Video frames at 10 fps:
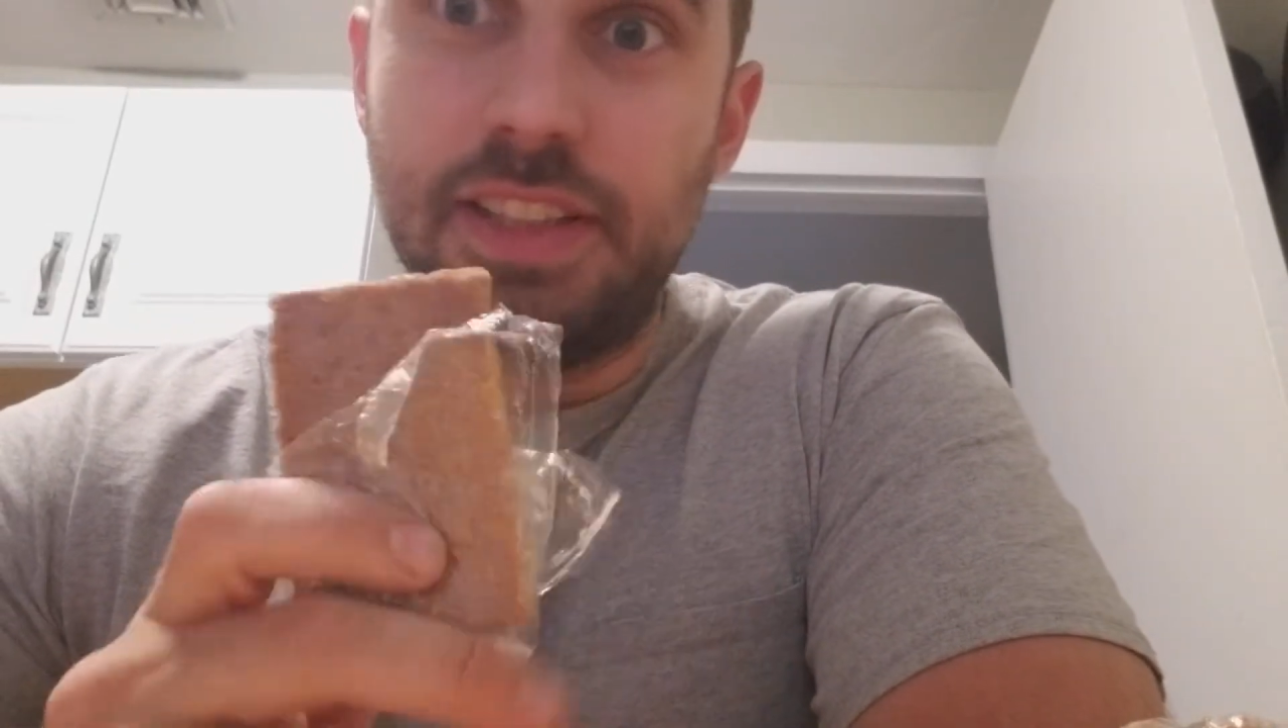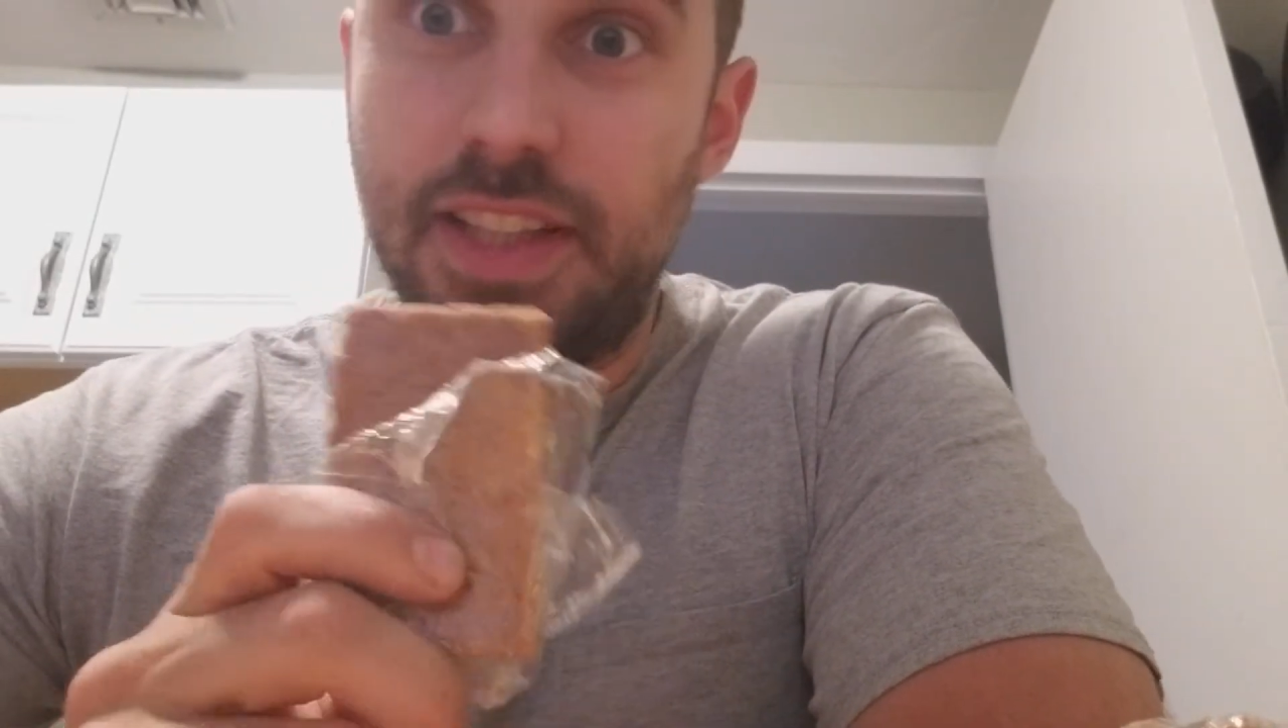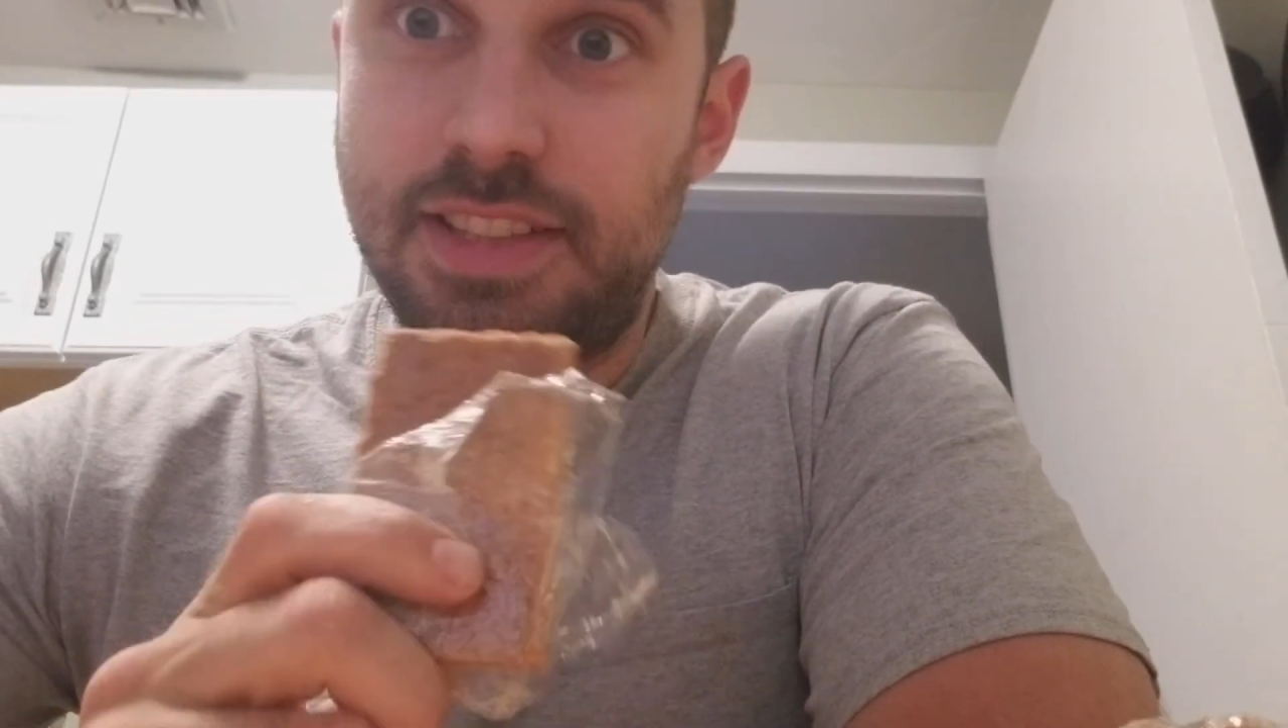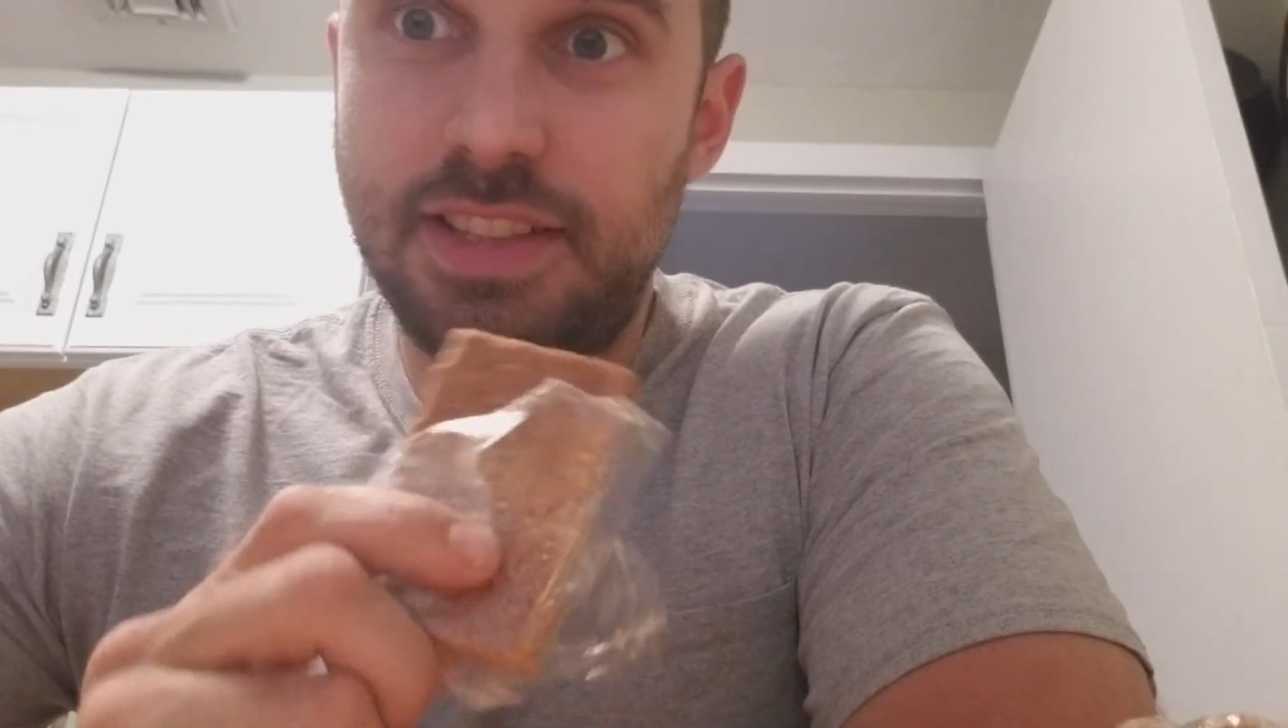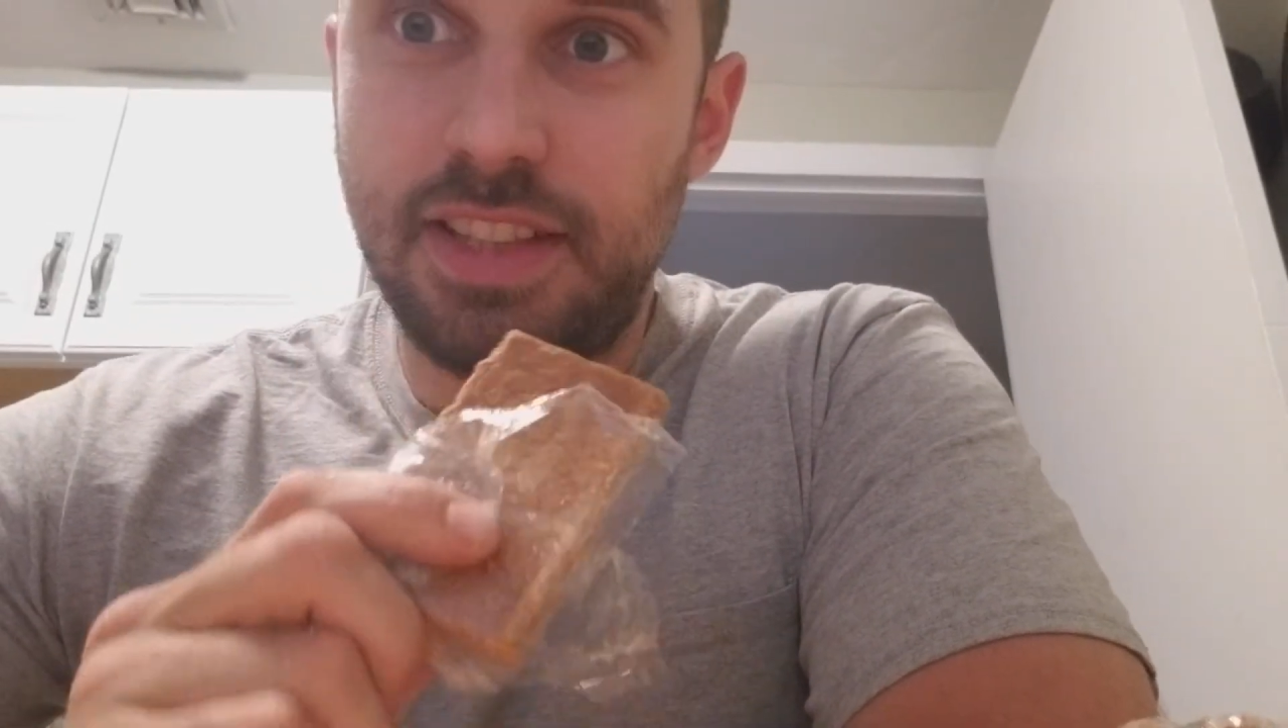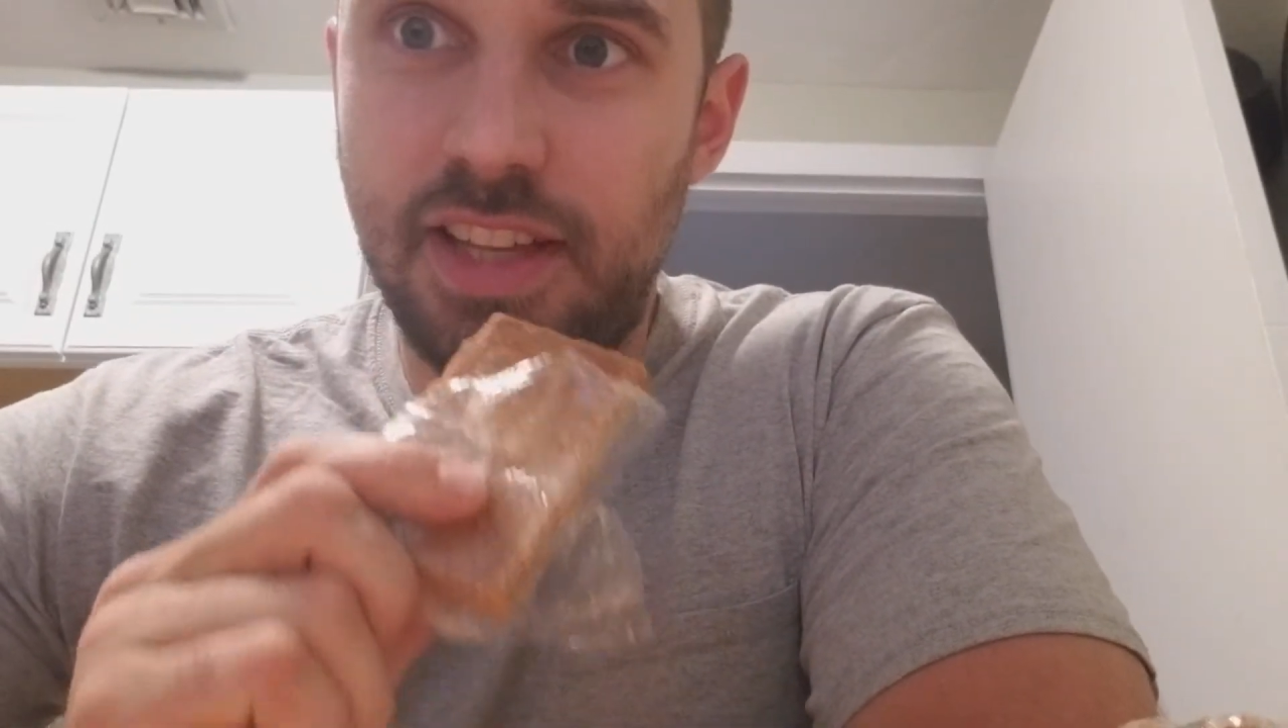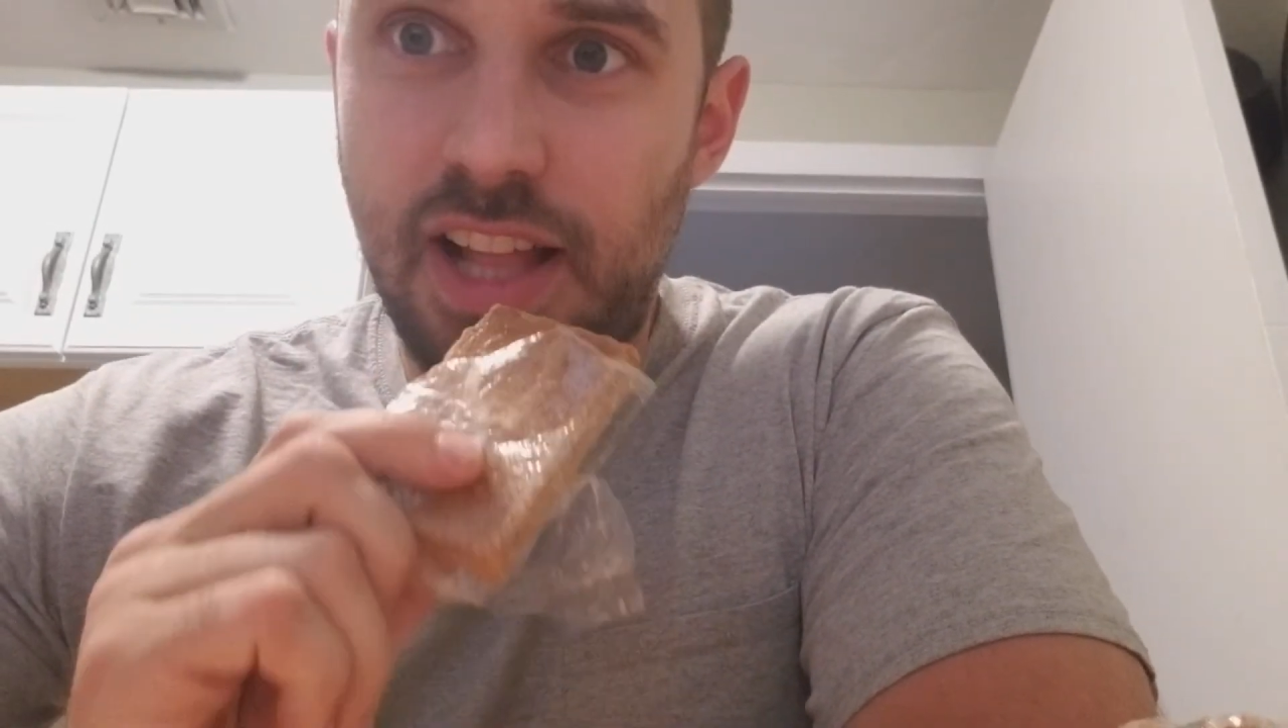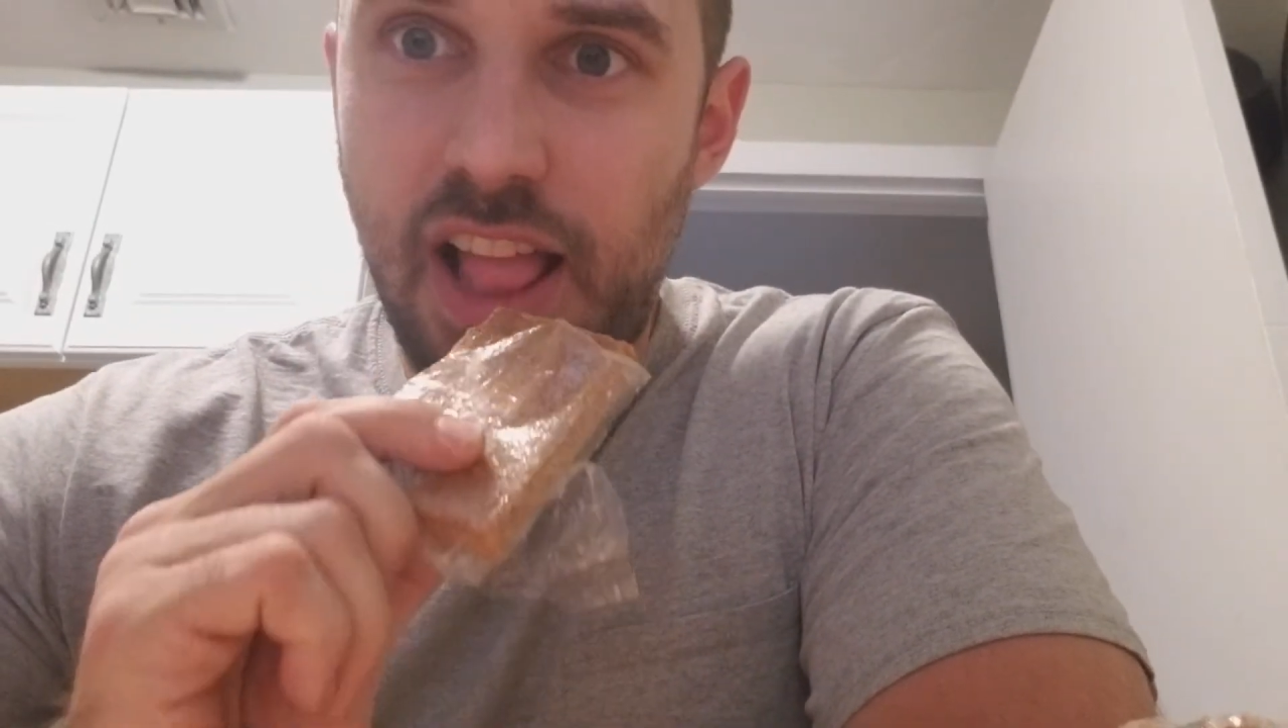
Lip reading: let's see.